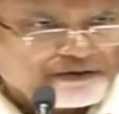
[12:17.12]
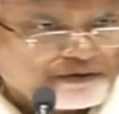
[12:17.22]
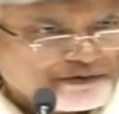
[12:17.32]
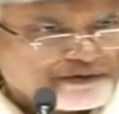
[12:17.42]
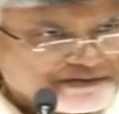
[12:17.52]

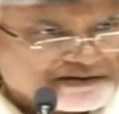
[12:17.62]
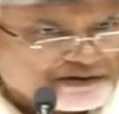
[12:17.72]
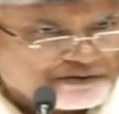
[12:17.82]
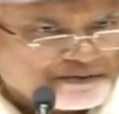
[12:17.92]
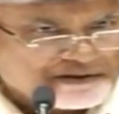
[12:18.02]
you have
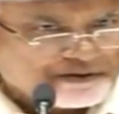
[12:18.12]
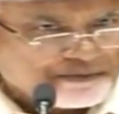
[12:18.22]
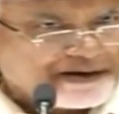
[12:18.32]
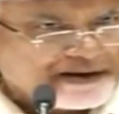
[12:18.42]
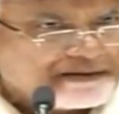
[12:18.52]
invested so much
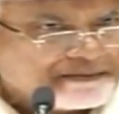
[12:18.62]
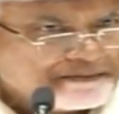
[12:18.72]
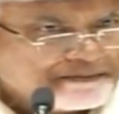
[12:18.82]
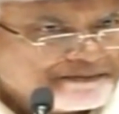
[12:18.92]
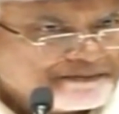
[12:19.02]
of money?
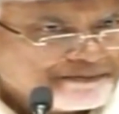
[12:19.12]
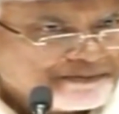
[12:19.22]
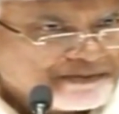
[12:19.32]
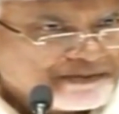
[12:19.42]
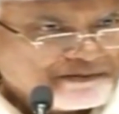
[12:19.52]

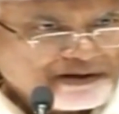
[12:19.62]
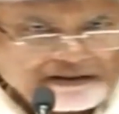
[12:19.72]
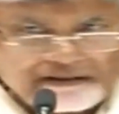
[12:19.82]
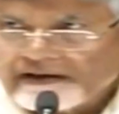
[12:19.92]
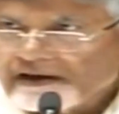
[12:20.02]
Where
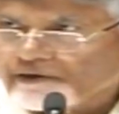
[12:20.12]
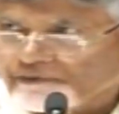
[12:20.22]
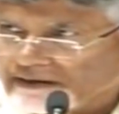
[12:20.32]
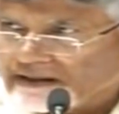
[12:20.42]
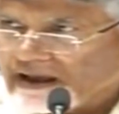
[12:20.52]
is the need for